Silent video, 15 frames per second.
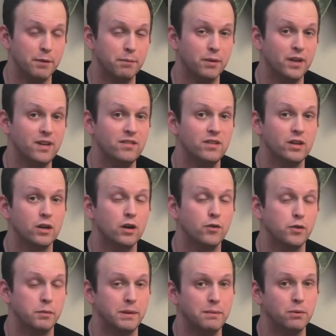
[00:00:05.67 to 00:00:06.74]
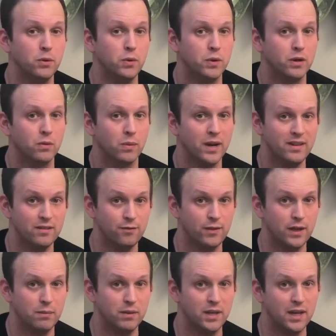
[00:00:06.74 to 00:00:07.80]
the place to go for people who want to raise a
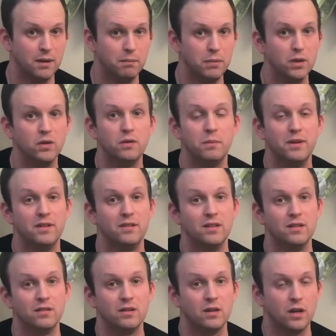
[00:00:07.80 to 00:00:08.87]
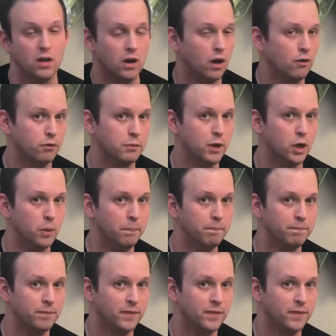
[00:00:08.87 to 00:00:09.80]
family and build a business all from home.